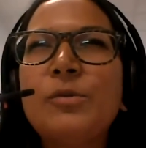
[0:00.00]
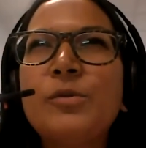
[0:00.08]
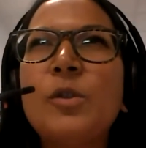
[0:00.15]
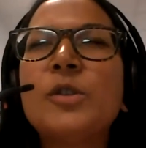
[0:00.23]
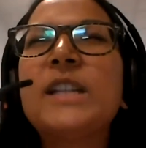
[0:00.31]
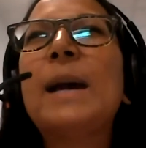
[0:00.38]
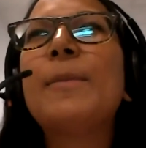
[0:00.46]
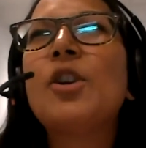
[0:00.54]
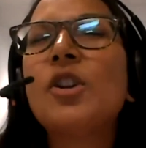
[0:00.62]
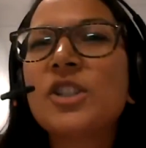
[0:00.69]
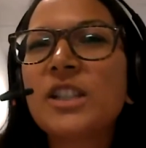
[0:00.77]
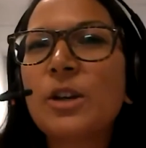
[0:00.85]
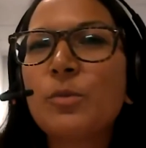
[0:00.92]
the
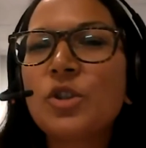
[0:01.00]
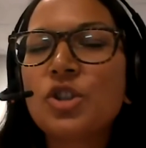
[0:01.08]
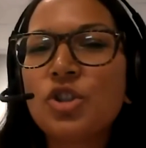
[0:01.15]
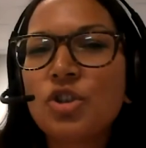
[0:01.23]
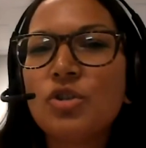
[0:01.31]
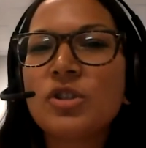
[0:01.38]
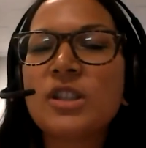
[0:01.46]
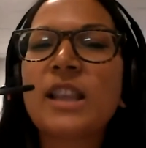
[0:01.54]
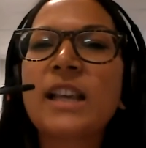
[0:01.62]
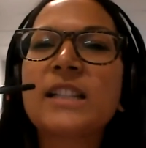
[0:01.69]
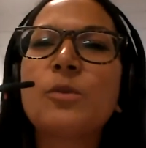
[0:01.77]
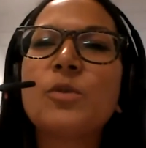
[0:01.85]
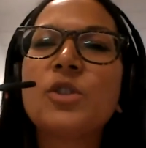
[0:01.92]
terminology that we should use and
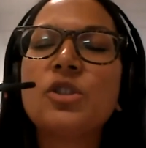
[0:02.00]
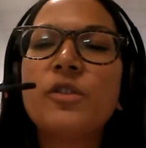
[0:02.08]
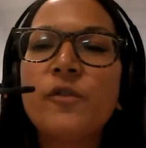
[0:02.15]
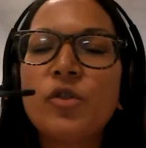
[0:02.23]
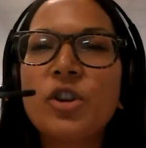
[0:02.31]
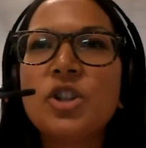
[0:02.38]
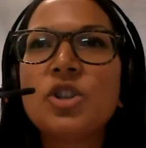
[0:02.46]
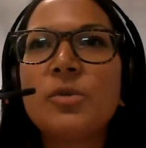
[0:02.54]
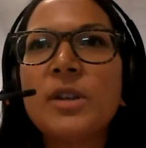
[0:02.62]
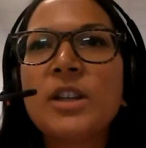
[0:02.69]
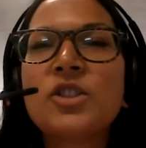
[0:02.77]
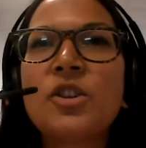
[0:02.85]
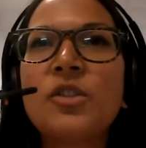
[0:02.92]
things that we should avoid
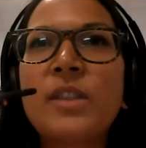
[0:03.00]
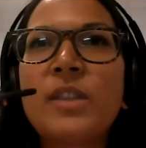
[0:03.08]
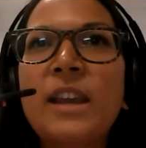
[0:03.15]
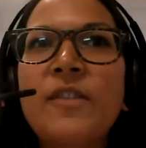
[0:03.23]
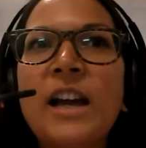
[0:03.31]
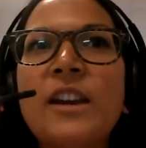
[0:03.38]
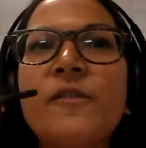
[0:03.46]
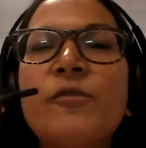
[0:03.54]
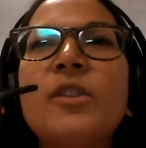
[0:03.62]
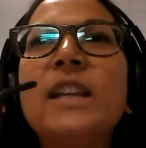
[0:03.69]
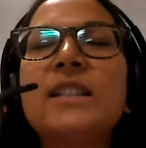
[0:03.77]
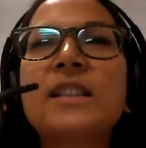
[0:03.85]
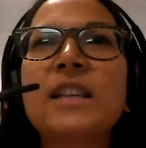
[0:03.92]
doing. So they've kind of
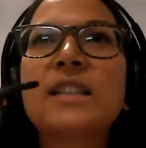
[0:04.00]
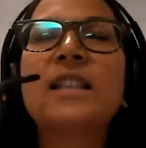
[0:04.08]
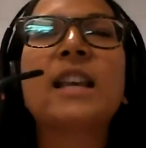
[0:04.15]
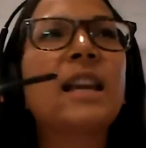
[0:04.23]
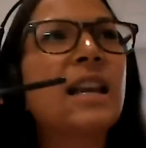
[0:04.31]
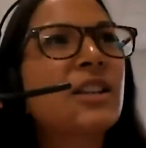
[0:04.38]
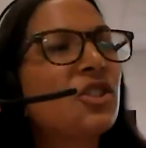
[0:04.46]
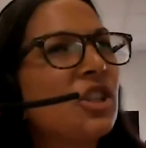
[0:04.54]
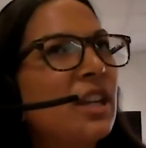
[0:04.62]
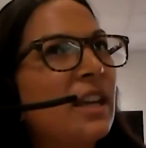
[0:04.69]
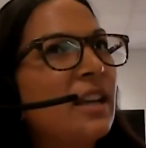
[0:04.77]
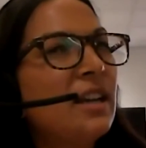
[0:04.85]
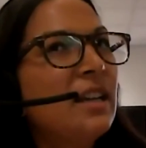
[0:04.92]
released this thing last
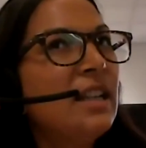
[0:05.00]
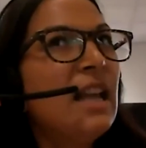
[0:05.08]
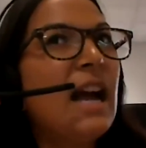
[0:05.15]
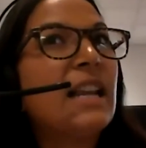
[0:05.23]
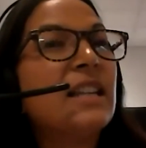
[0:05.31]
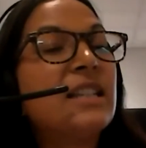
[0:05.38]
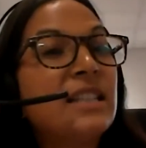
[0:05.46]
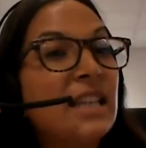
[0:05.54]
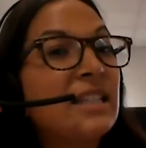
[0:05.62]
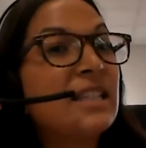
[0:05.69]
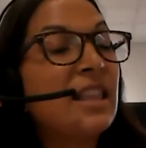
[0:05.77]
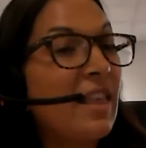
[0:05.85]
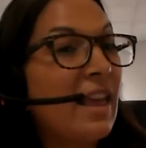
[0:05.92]
year, and
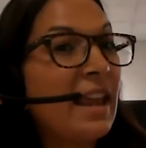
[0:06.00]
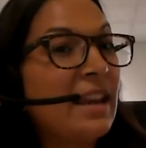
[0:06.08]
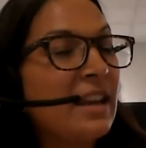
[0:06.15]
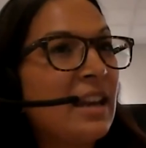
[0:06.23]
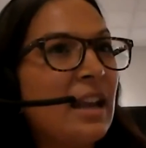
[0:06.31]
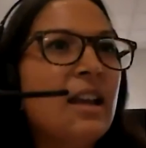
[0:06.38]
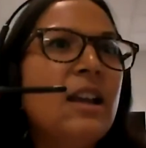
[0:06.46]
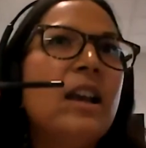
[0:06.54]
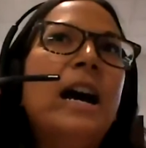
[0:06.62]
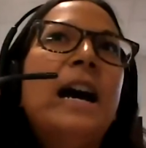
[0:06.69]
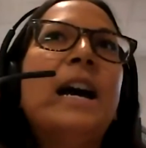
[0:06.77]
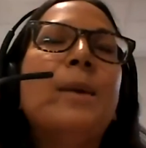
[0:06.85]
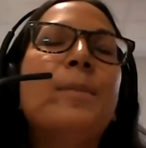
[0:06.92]
since then
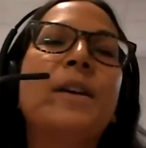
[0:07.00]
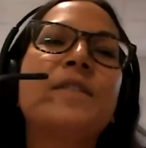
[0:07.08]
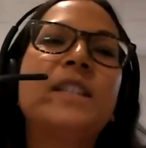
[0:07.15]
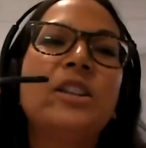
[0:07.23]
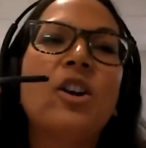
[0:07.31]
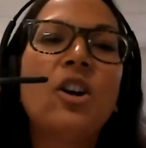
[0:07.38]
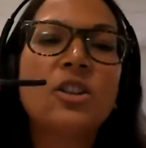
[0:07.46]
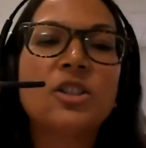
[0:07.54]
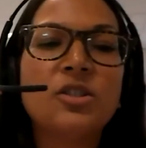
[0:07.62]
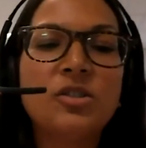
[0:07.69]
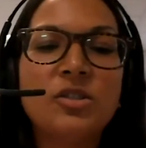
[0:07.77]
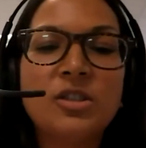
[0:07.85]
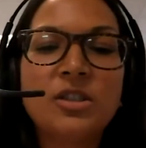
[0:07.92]
I've seen
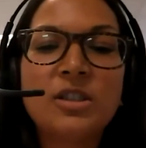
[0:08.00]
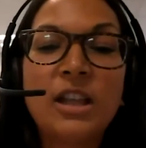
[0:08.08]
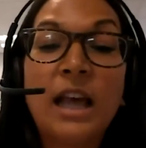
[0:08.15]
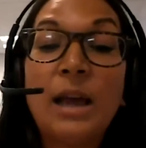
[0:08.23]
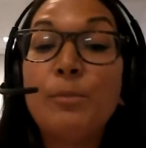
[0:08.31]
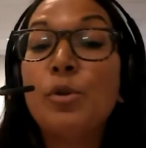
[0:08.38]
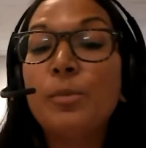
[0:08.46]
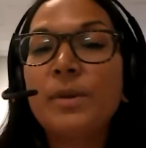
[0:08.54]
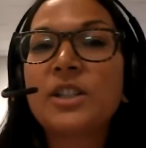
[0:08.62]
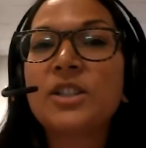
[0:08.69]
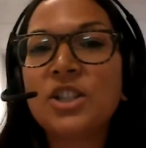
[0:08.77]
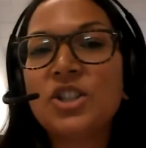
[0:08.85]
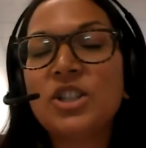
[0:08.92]
articles
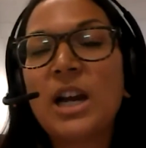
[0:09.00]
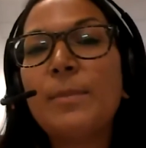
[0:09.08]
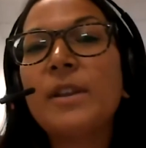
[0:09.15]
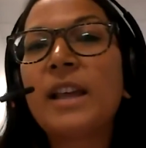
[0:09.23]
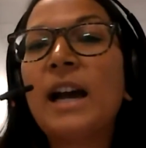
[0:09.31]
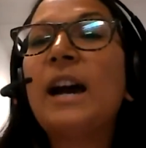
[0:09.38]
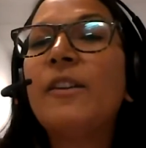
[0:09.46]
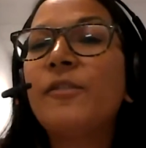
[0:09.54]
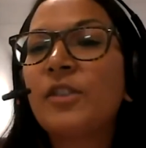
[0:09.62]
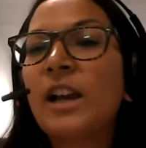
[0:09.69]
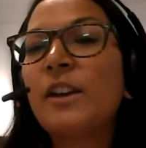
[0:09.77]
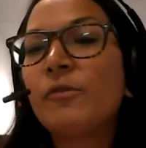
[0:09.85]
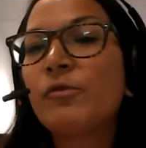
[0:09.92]
published in JAMA that have
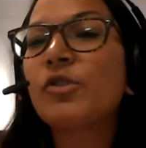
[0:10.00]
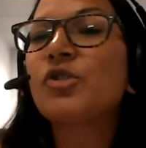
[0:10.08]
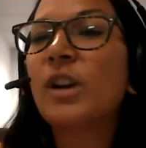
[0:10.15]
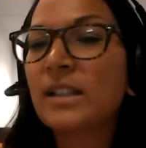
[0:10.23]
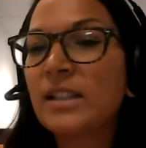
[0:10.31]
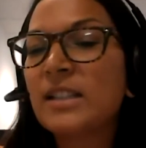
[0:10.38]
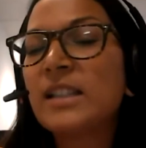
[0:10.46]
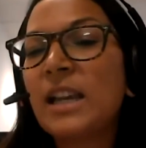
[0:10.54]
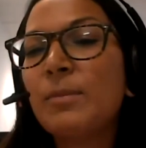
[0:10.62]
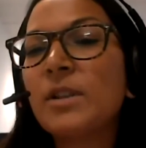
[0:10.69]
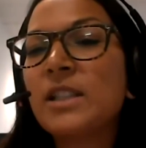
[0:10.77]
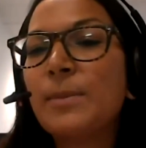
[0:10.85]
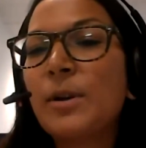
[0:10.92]
kind of retracted
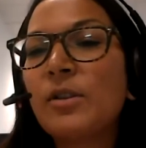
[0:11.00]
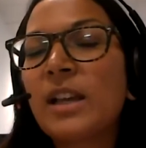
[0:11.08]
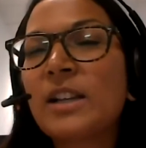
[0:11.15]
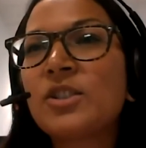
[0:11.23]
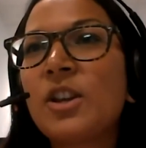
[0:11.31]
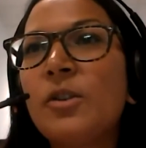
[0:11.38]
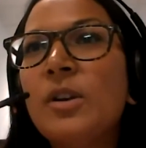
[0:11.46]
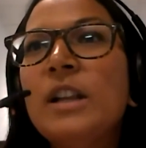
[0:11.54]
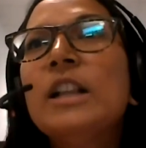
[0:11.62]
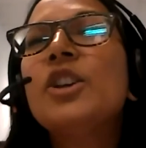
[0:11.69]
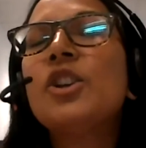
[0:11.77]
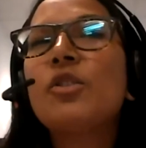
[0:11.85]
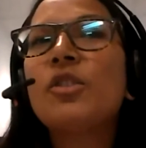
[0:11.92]
statements about that. So
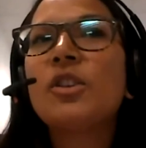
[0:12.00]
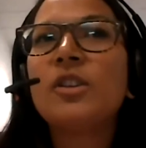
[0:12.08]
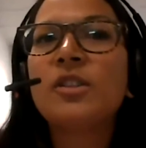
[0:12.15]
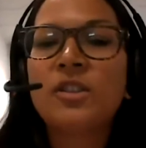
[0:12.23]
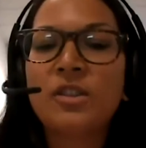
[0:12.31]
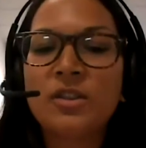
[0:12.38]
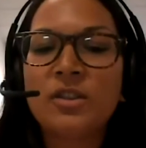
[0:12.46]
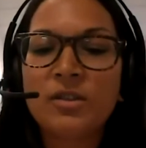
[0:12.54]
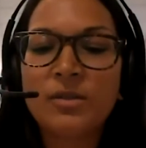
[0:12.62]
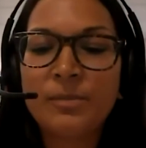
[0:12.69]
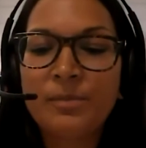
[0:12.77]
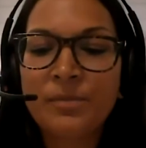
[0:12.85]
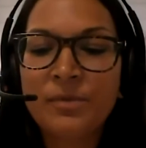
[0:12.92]
you know,
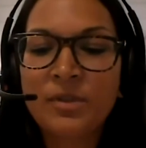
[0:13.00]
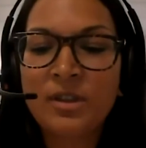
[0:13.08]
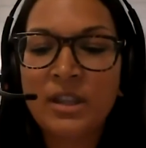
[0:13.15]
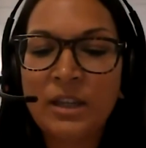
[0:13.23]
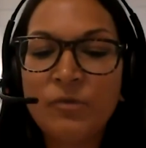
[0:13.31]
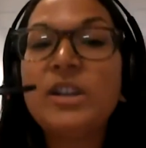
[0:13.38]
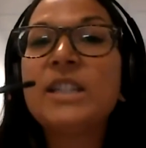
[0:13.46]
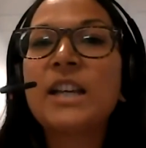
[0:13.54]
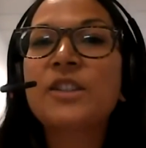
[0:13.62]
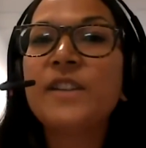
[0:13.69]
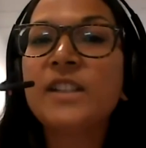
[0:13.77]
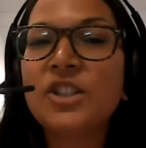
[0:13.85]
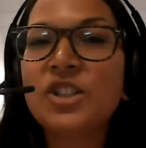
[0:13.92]
the
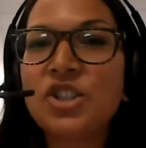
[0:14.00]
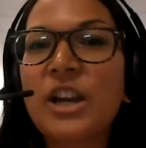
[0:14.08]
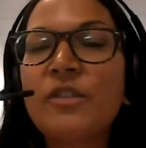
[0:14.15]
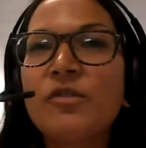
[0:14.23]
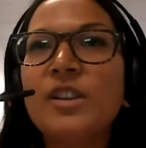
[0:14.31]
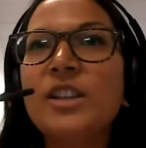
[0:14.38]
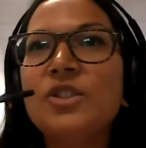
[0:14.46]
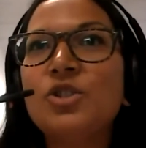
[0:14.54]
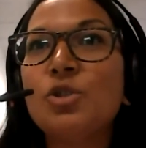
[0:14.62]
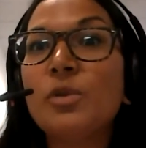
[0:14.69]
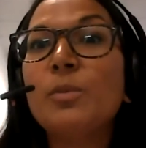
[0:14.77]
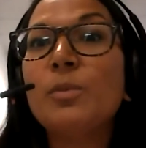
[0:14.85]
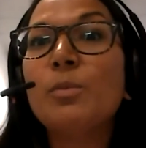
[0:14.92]
research field in general is
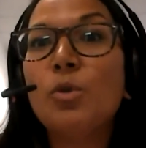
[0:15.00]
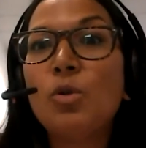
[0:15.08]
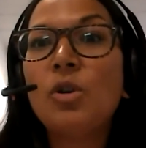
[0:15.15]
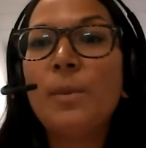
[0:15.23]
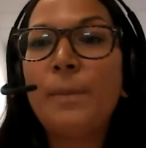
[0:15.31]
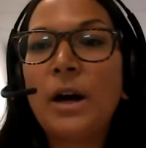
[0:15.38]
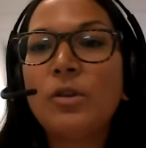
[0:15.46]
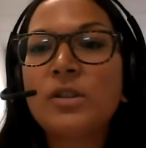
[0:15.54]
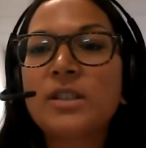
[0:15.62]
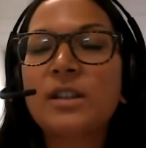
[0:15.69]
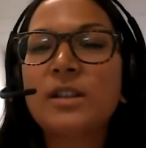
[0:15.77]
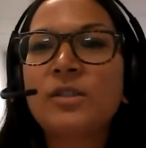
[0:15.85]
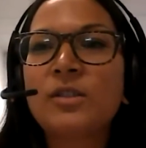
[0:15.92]
doing more about
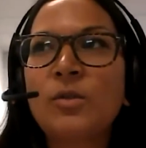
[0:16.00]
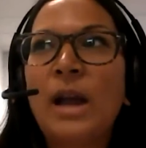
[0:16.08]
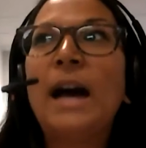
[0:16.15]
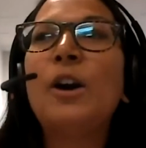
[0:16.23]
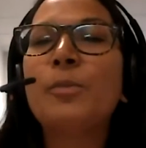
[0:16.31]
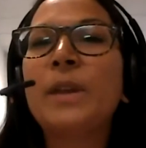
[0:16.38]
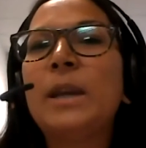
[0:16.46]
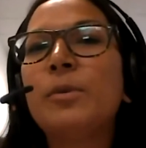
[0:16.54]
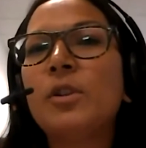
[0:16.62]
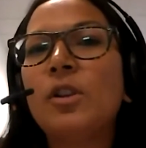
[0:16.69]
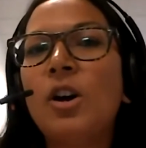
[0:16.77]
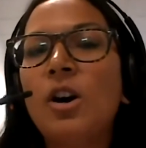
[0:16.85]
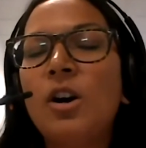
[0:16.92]
how
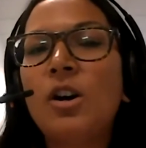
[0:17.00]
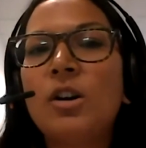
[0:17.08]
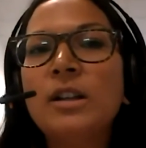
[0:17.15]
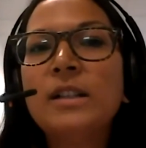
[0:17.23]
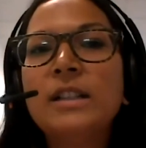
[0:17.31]
people are